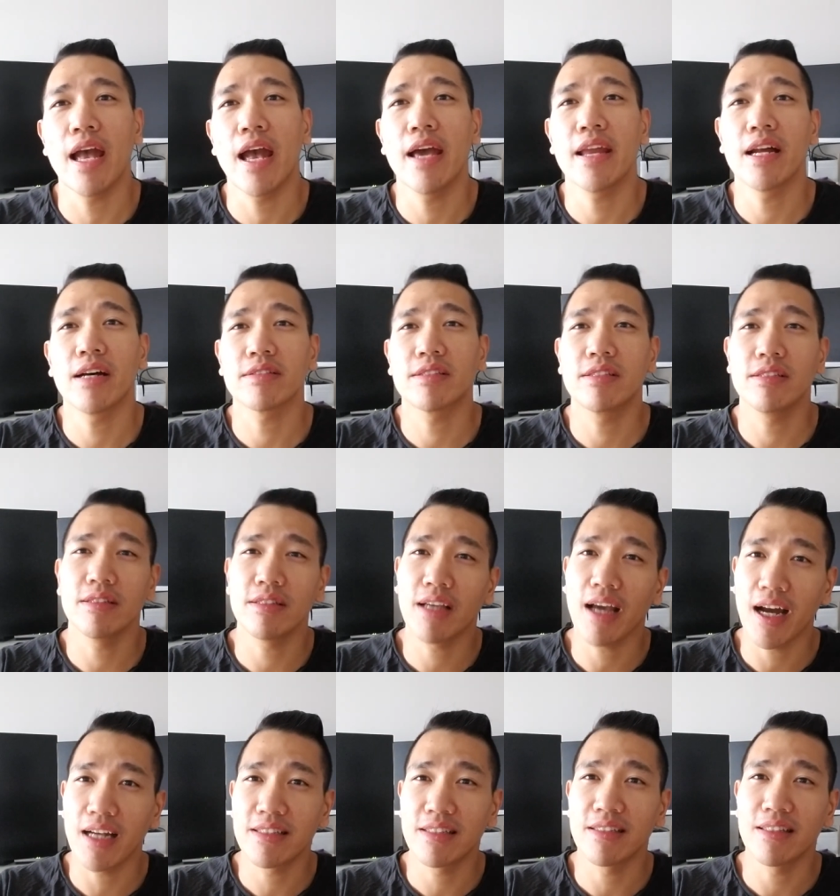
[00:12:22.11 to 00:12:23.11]
and I'll see you
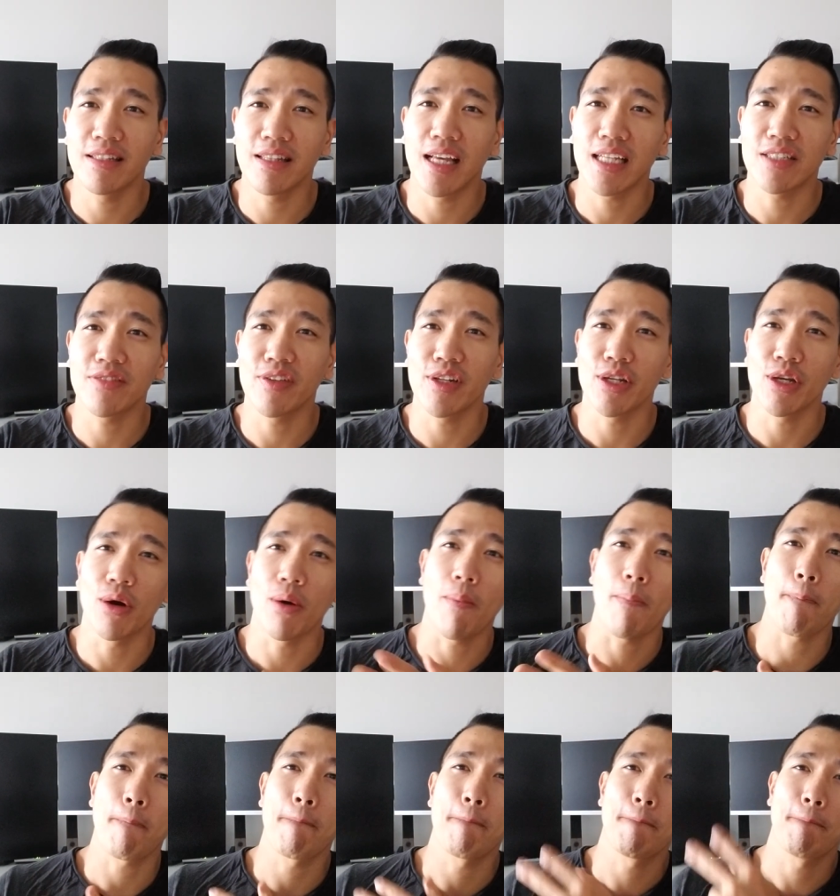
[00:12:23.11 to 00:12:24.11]
guys in the next video.
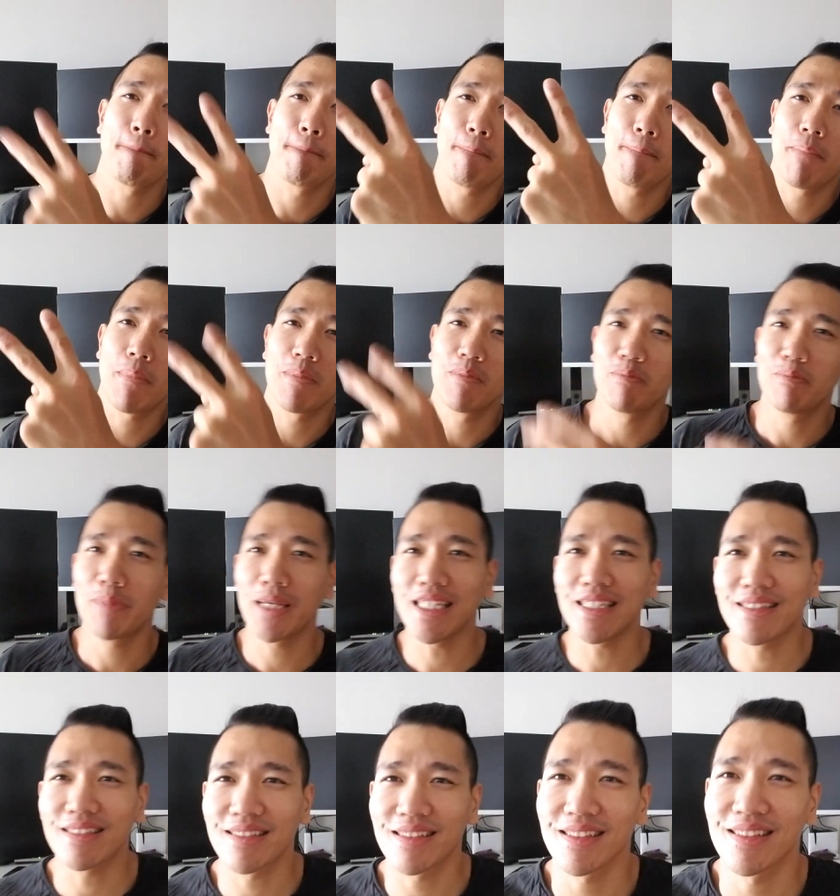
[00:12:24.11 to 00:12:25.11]

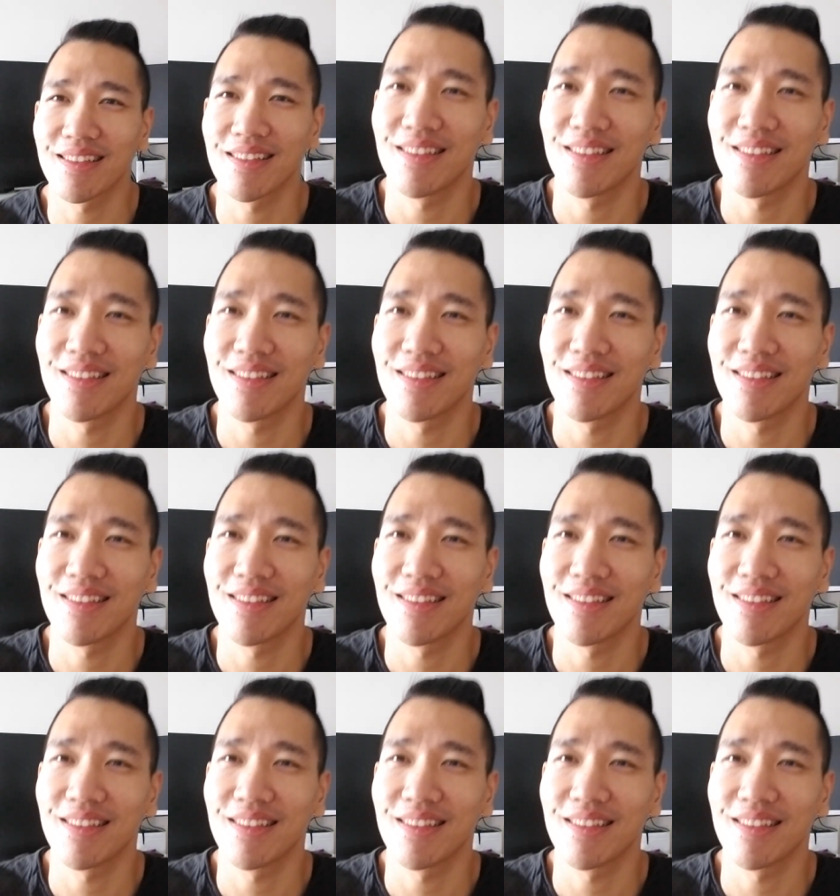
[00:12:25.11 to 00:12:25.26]
Peace.